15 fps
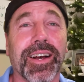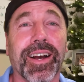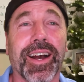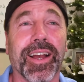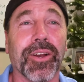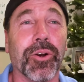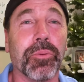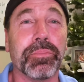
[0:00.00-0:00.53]

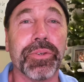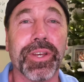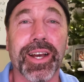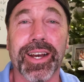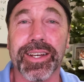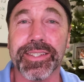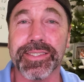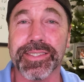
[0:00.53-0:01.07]
I hope you
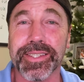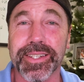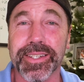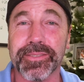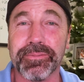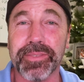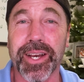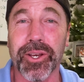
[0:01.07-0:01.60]
guys
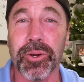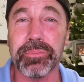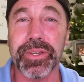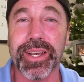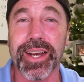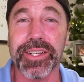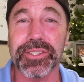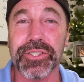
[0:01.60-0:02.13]

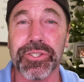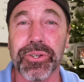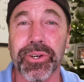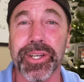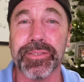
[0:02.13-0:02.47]
enjoy